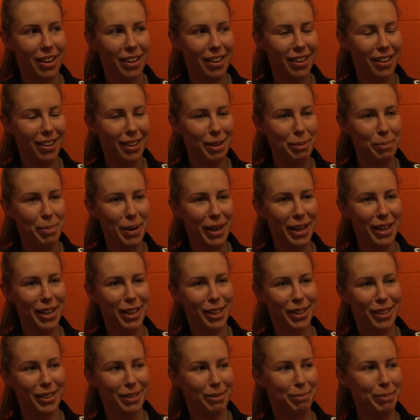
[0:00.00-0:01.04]
Yeah,
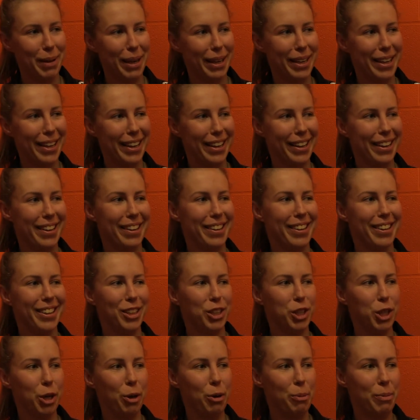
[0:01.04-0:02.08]
Beckett, Beckett,
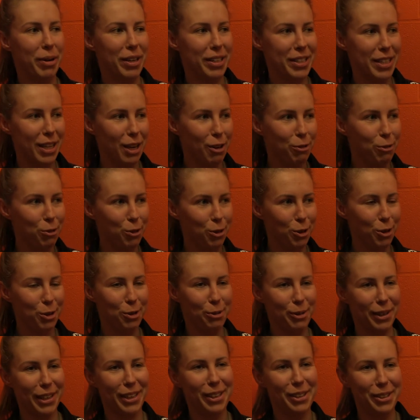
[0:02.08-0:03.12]
uh, Joe, and myself all on
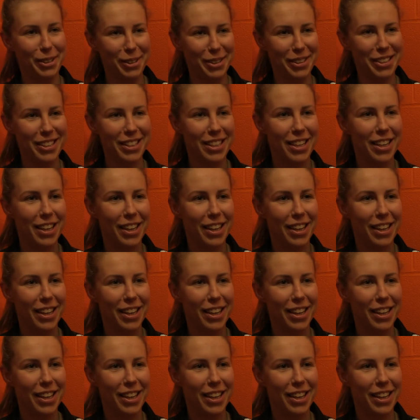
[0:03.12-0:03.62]
three goals.